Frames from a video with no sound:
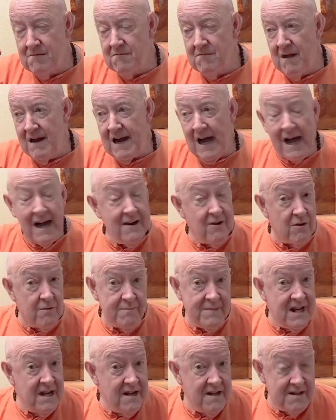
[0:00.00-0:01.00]
And I don't
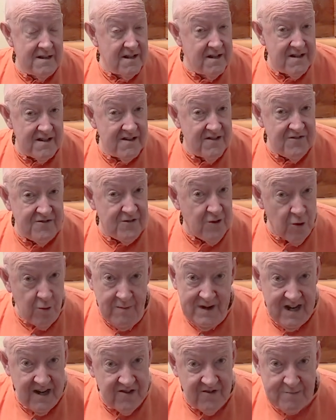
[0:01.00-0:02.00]
mean that this
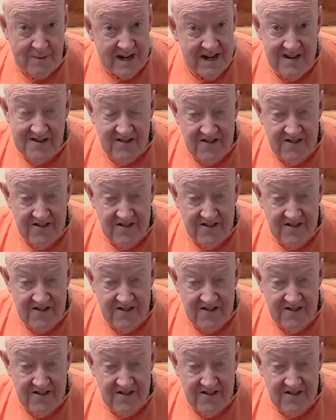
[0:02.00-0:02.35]
human experience